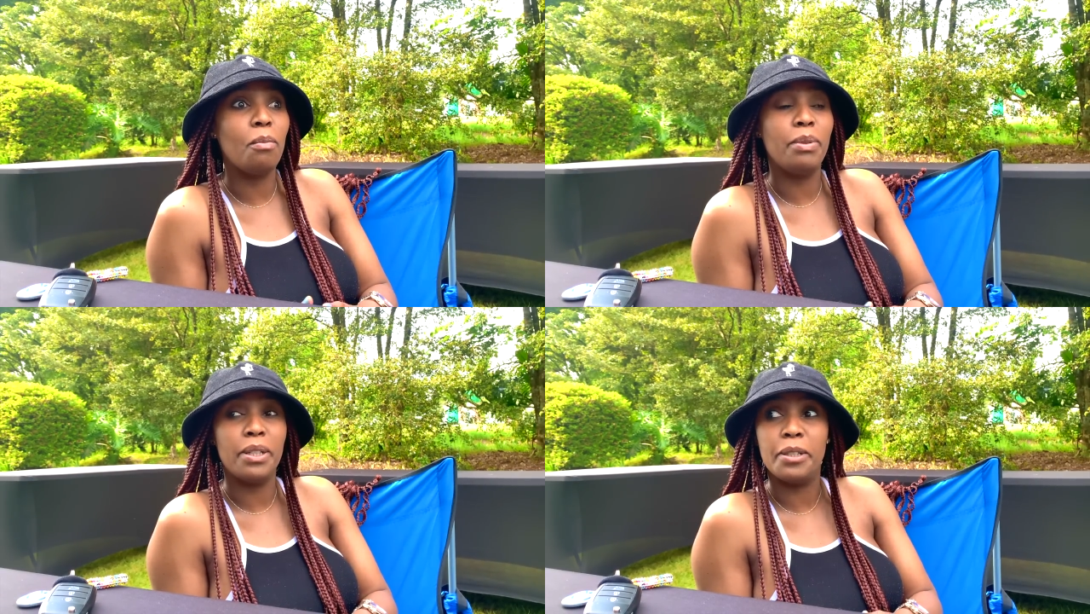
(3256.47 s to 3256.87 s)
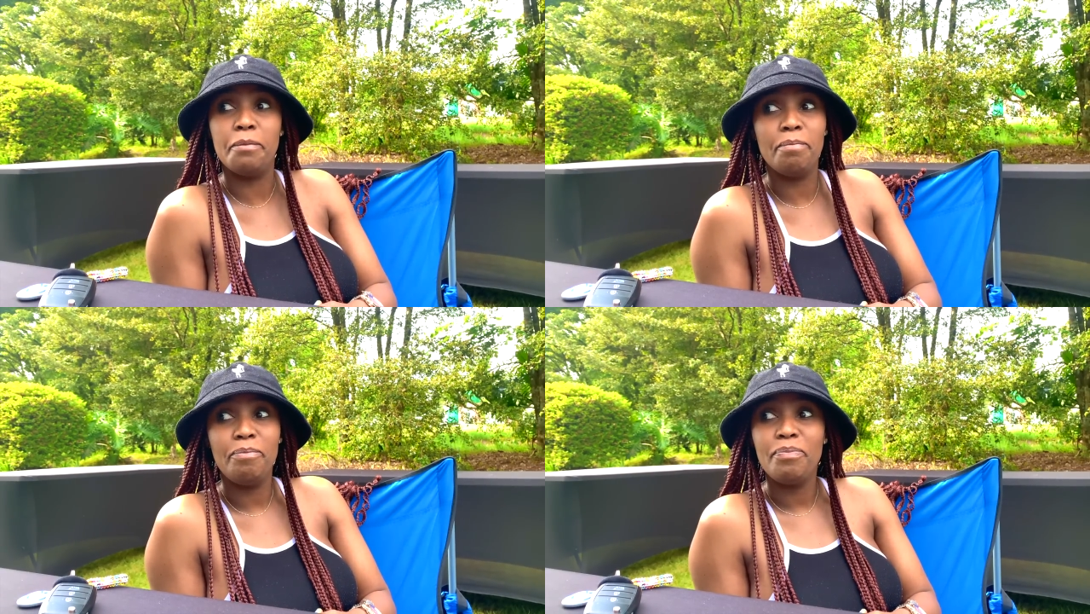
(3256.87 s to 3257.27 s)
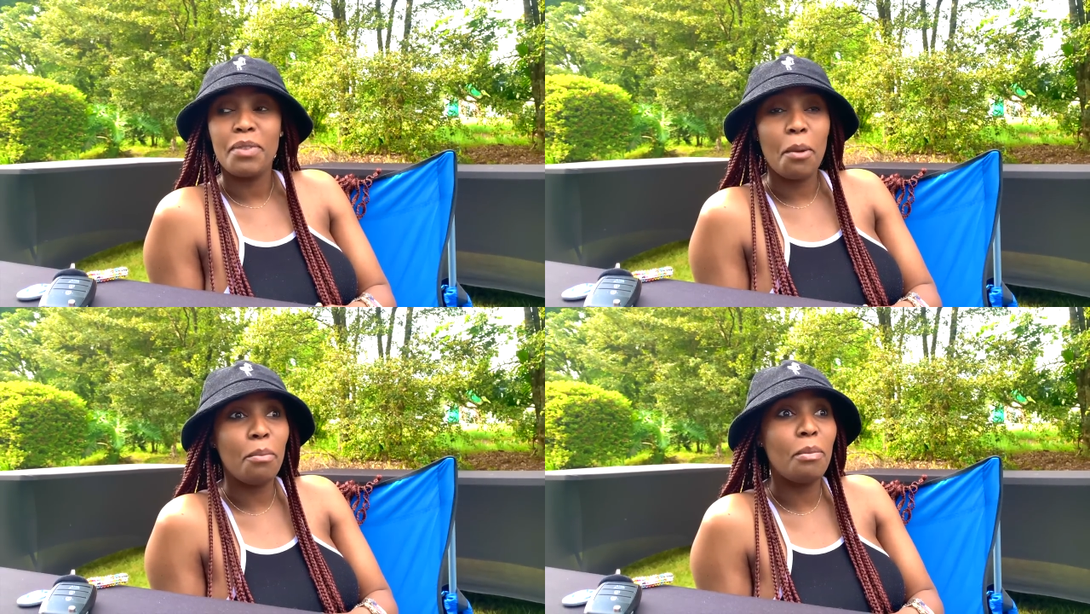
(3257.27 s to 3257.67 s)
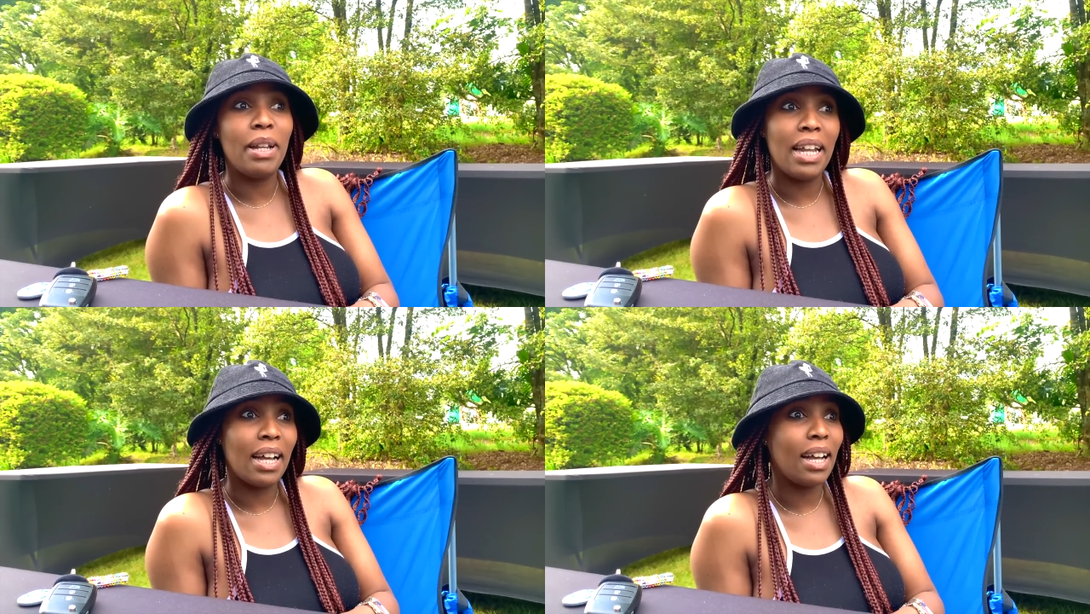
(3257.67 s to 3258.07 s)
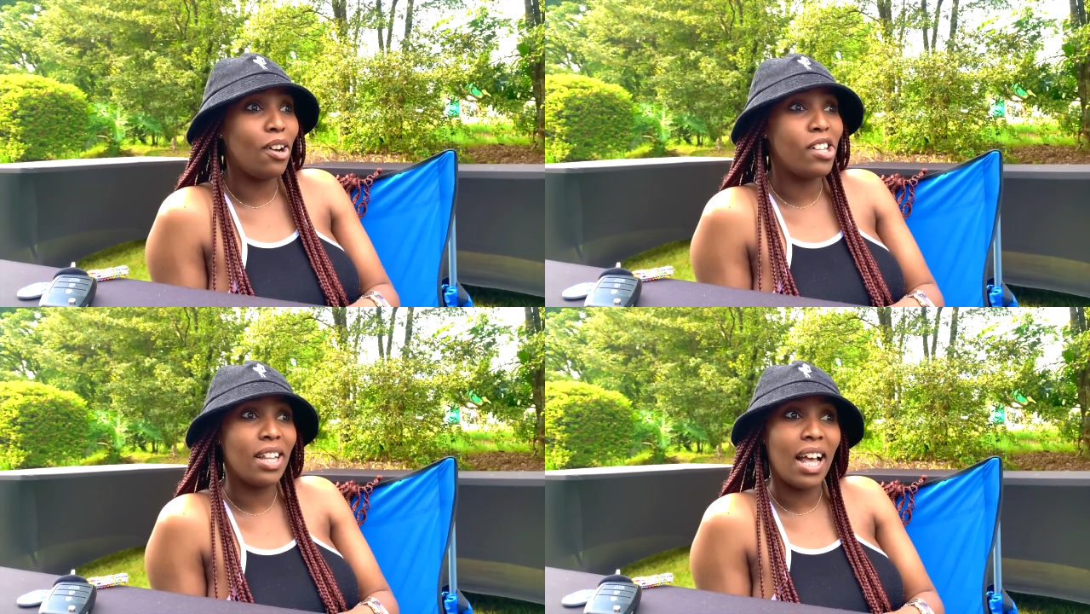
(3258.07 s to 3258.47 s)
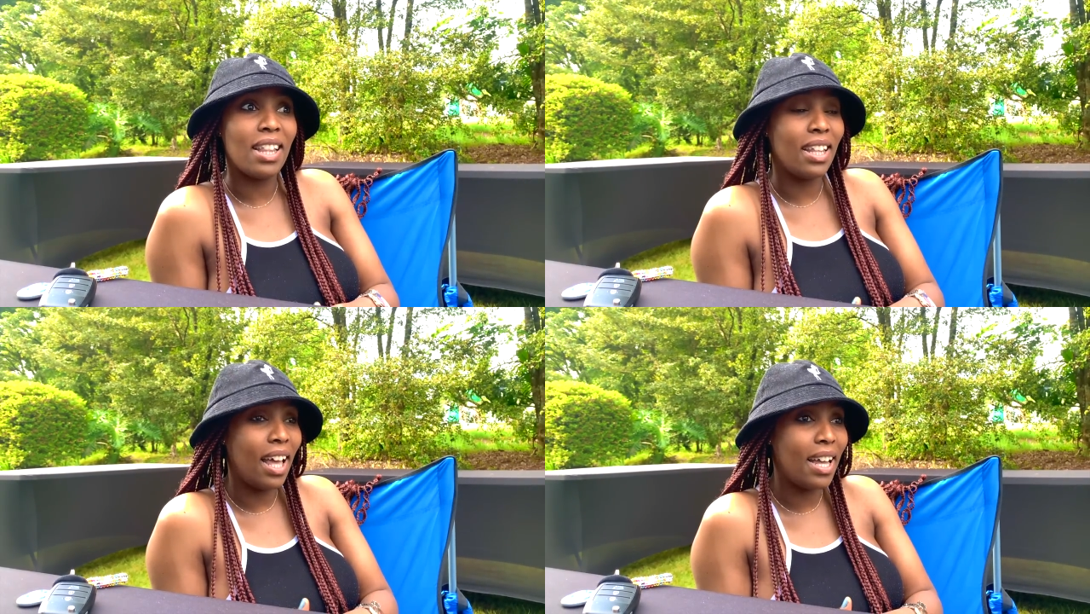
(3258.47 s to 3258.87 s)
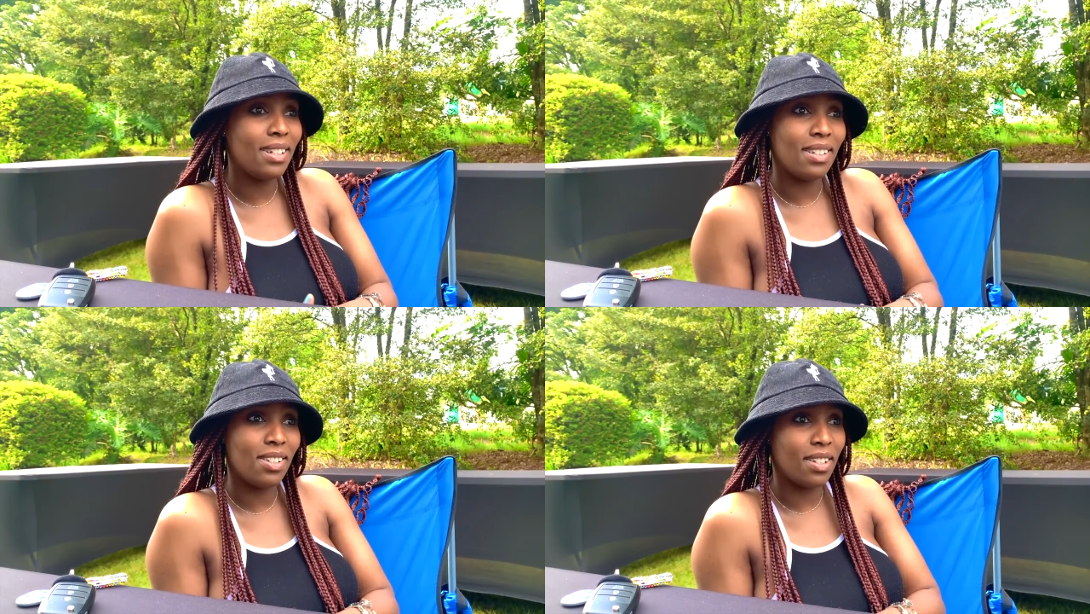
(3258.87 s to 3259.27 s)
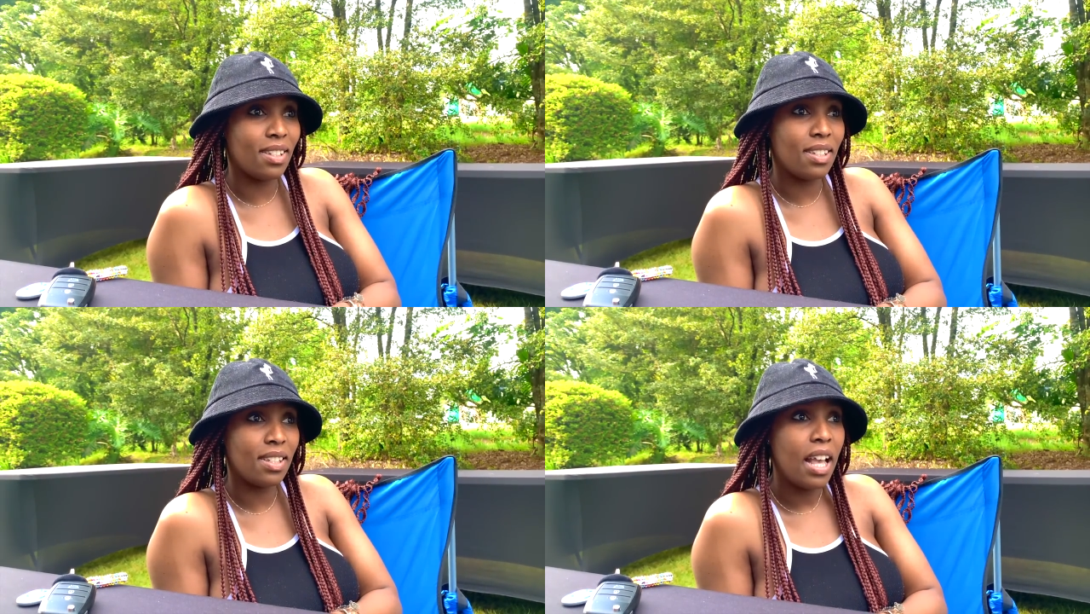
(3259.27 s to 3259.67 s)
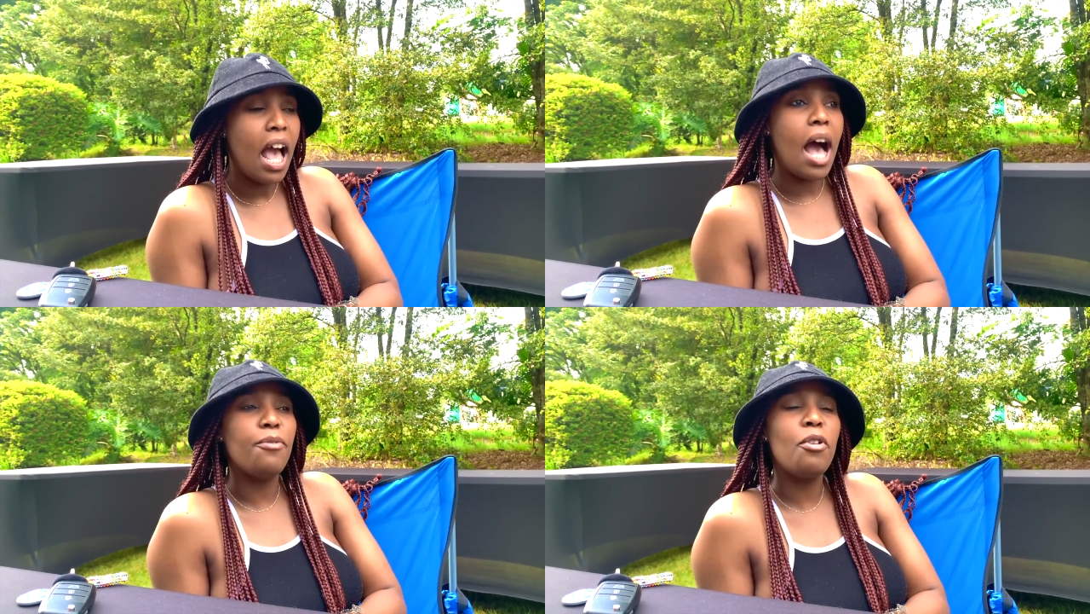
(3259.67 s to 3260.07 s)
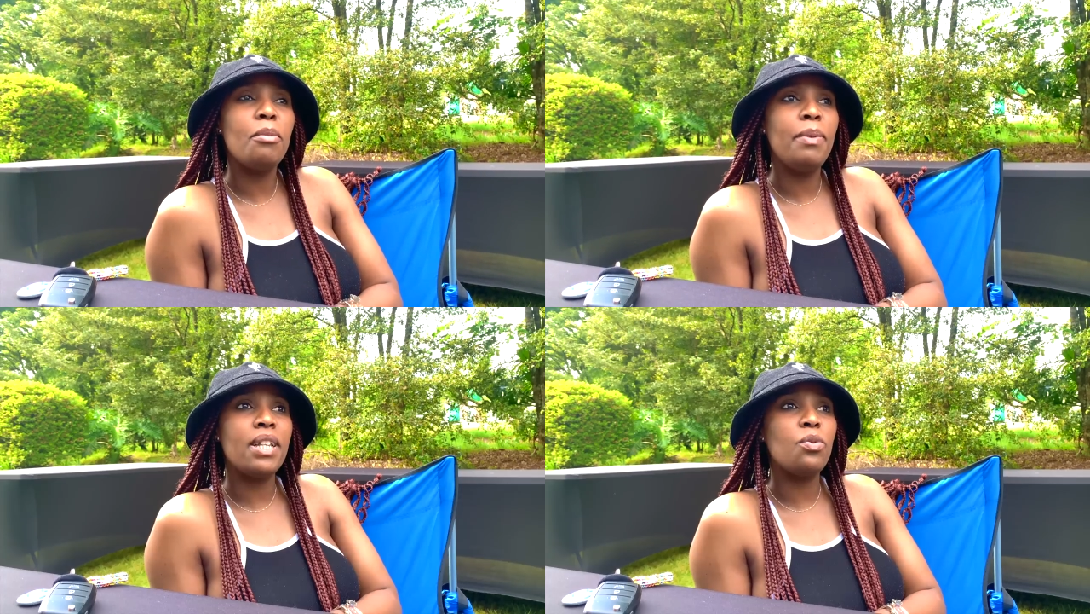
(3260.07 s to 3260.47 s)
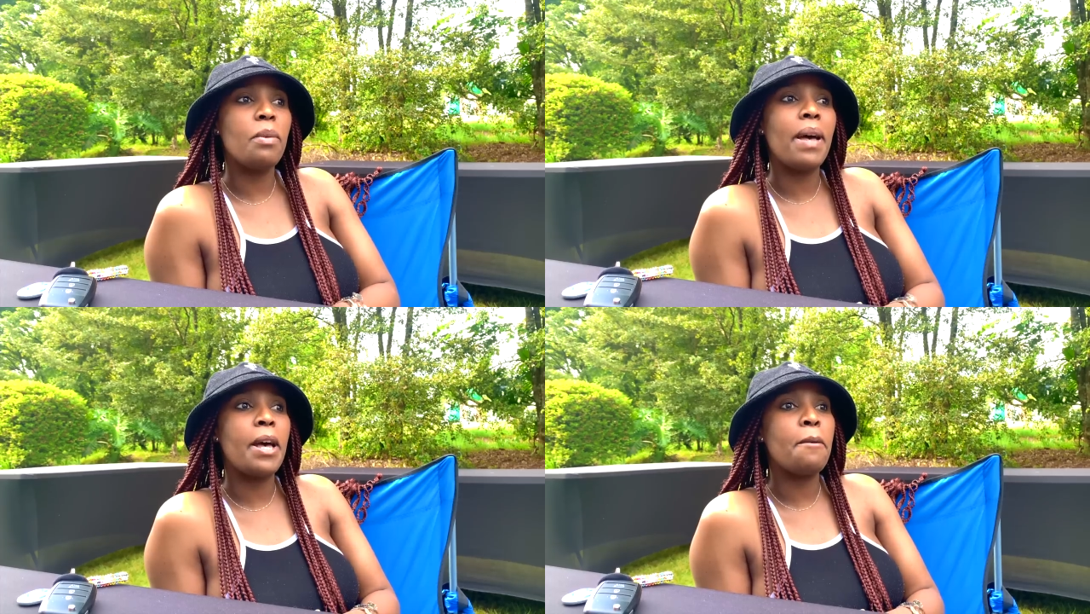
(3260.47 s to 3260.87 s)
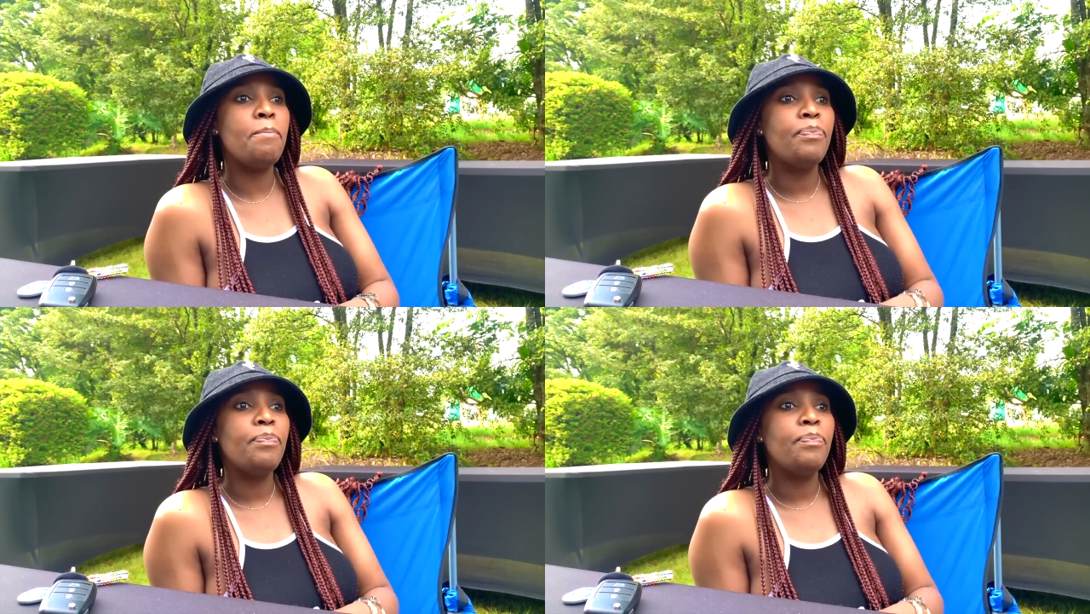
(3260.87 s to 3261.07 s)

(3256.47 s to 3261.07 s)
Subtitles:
but Mpumalanga, on the other hand, is just... I'm from a place whereby...